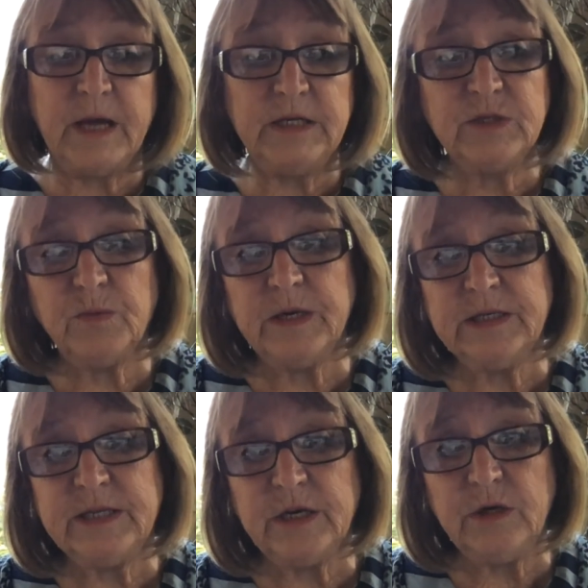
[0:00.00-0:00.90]
I just want to
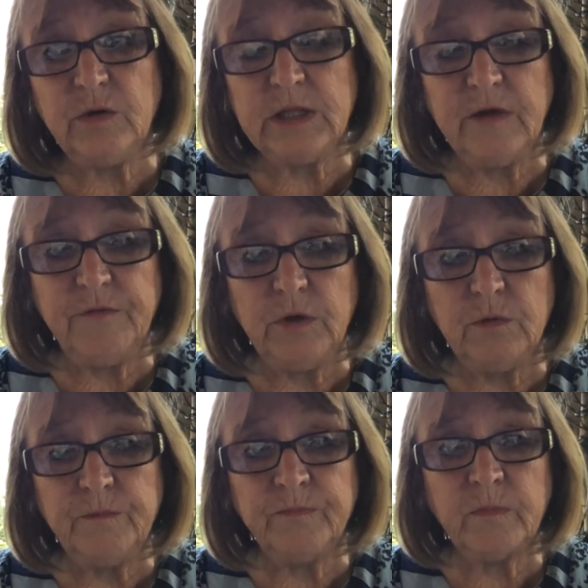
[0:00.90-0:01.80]
tell you I love
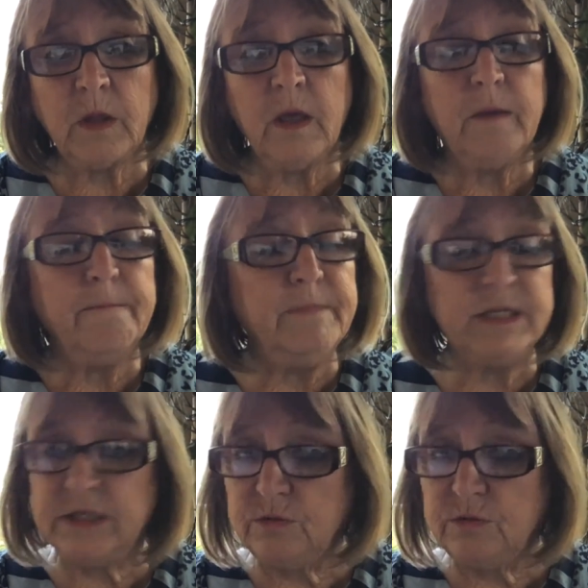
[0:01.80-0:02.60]
you. Miss